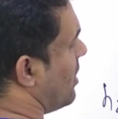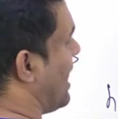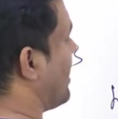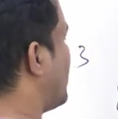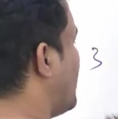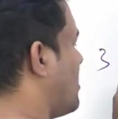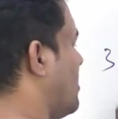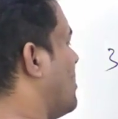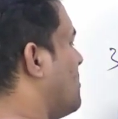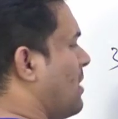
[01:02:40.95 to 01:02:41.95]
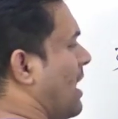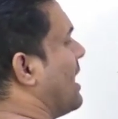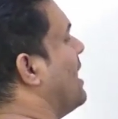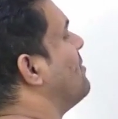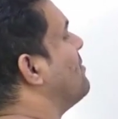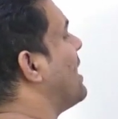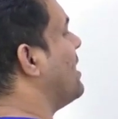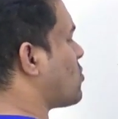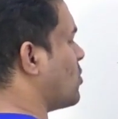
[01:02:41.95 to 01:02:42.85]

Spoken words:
Like that again many.